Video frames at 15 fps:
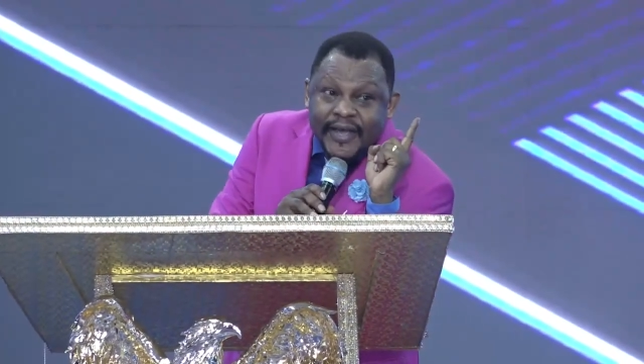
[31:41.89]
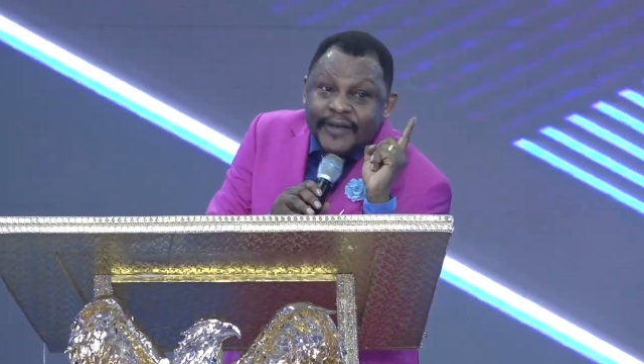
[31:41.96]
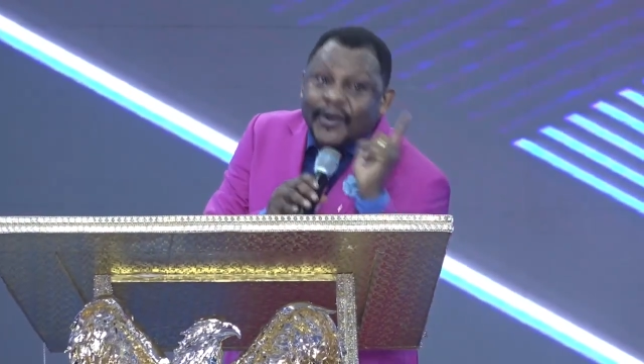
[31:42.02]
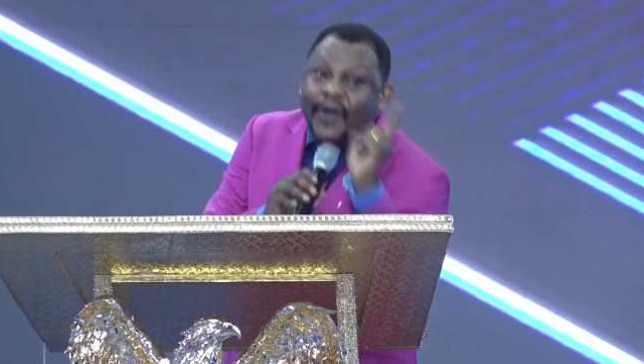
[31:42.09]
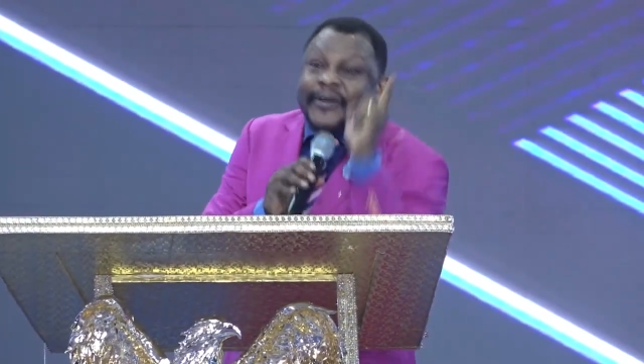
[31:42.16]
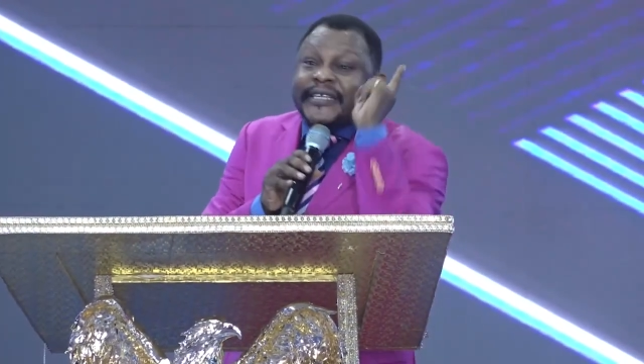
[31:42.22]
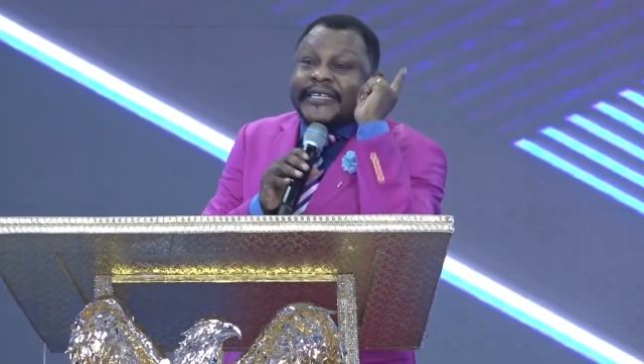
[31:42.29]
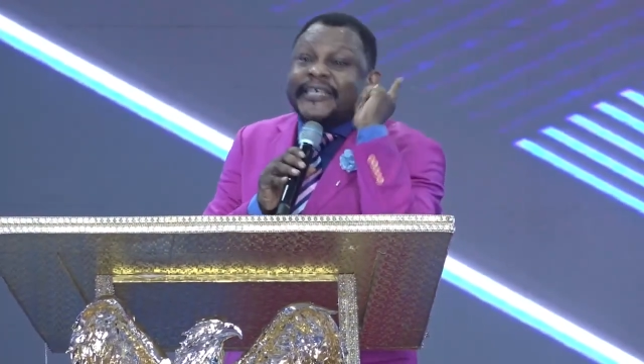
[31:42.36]

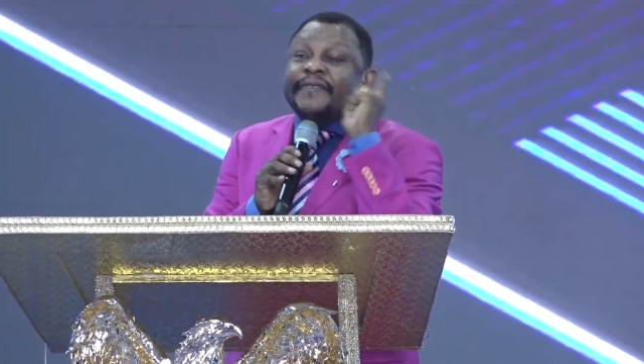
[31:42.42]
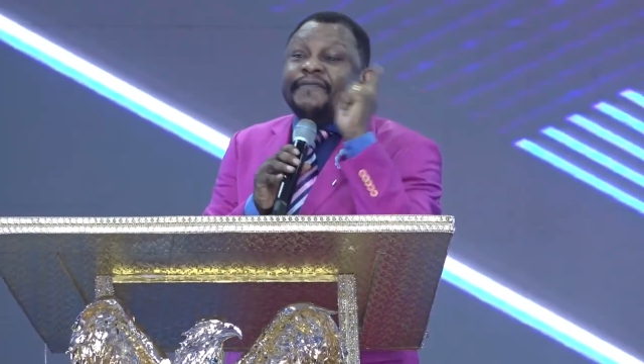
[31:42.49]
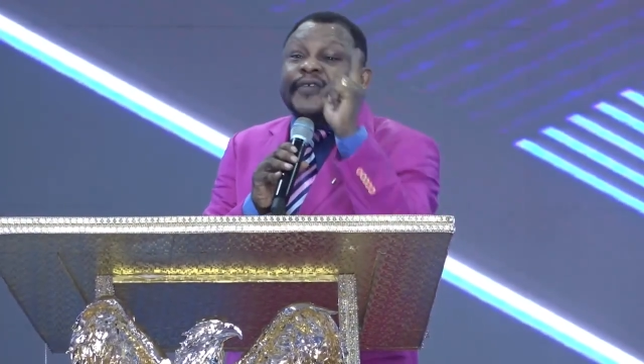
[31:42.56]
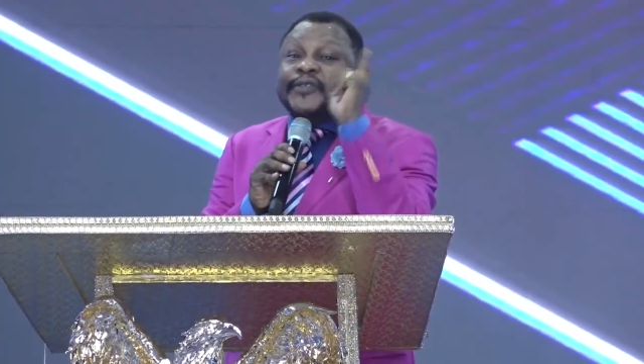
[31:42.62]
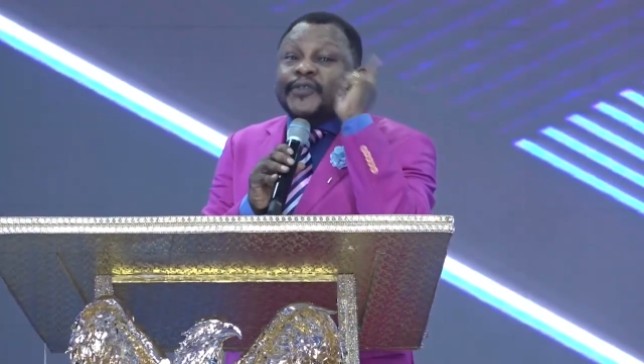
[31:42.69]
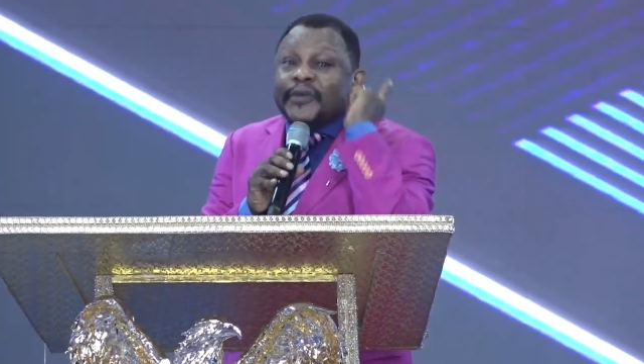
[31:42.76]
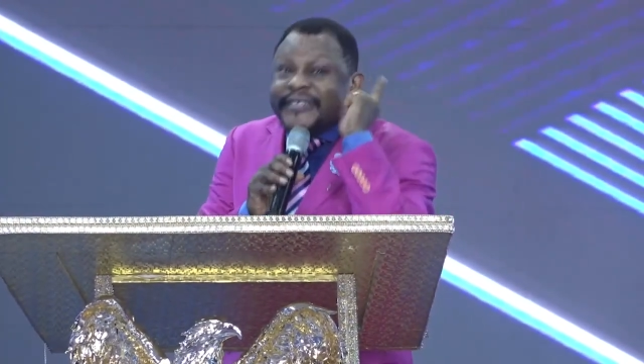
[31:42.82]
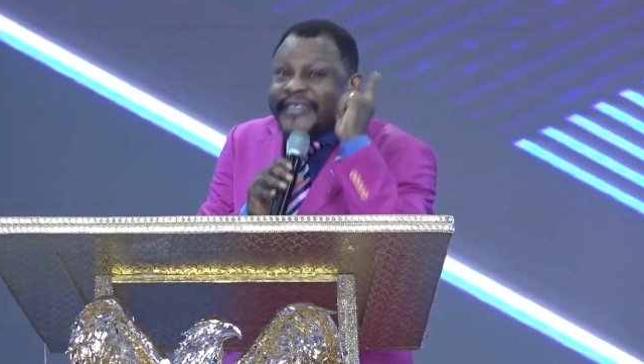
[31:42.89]
Don't give
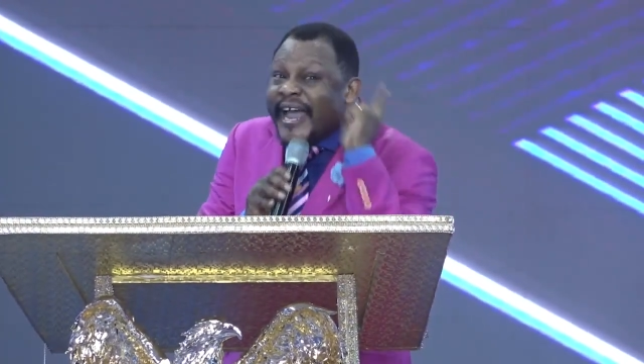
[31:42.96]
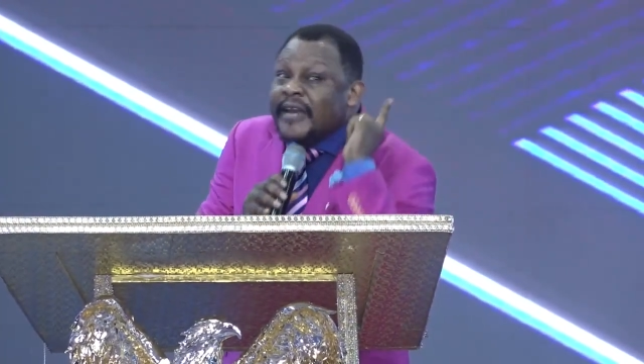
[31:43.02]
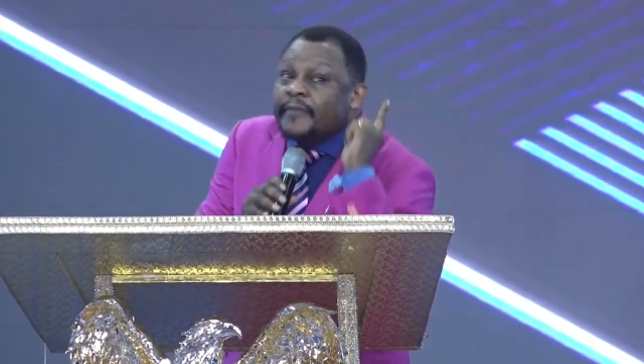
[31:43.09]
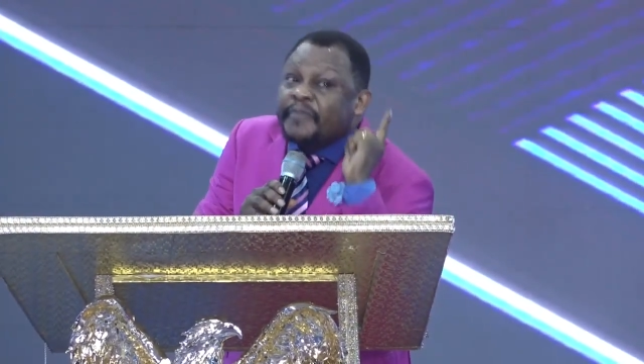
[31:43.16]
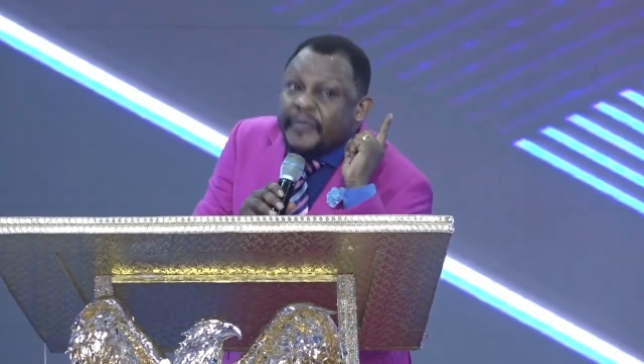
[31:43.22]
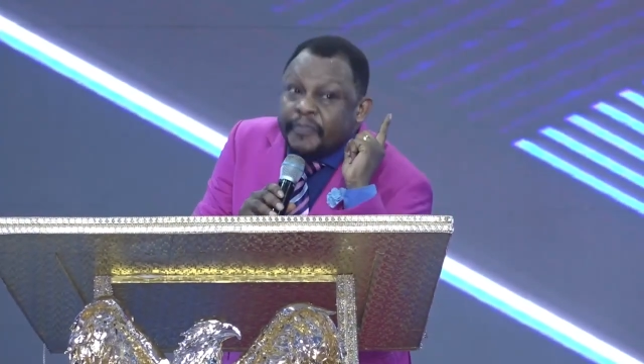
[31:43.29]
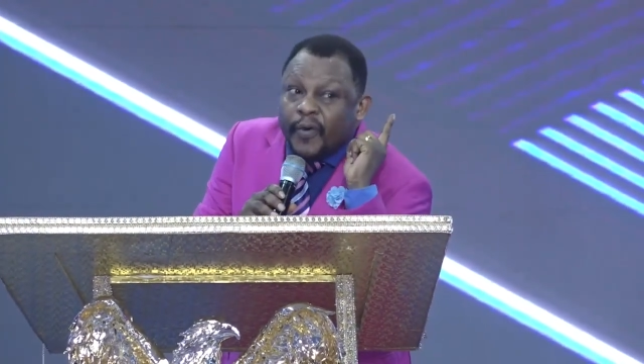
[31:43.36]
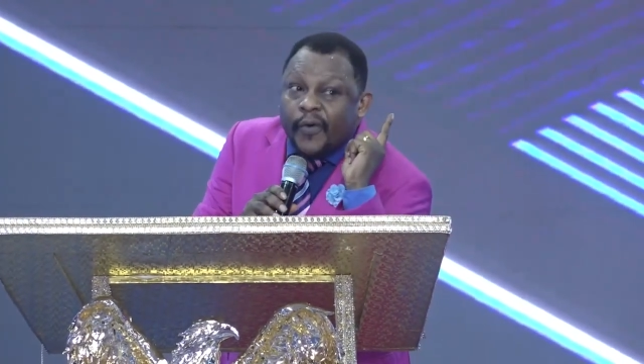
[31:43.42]
it to 10
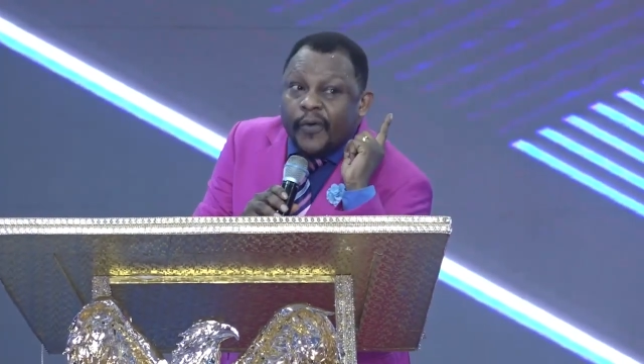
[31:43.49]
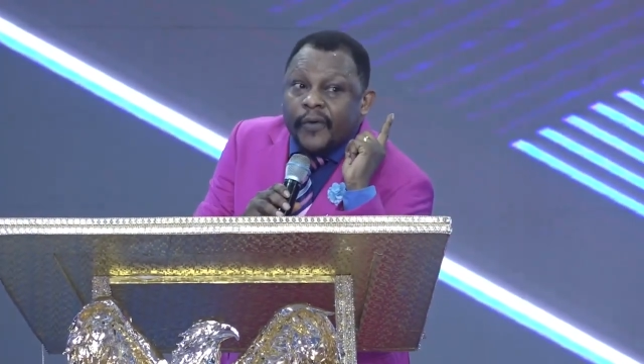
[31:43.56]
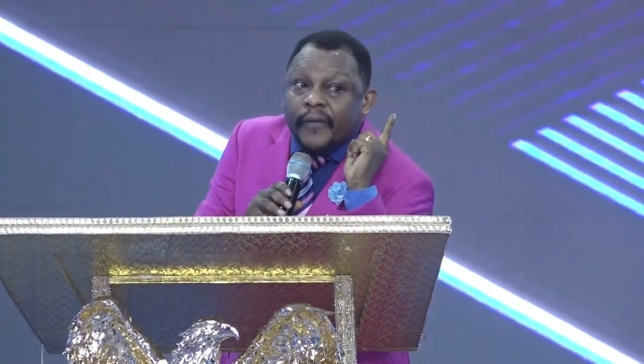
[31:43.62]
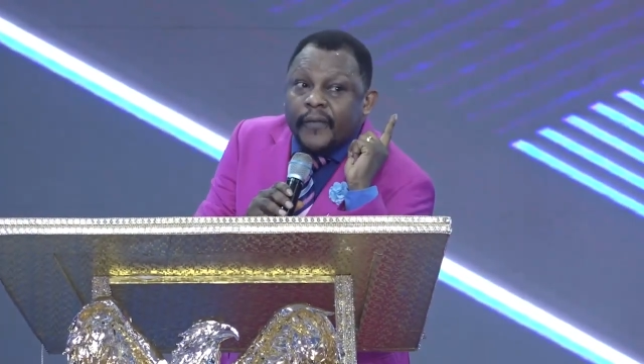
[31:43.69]
people.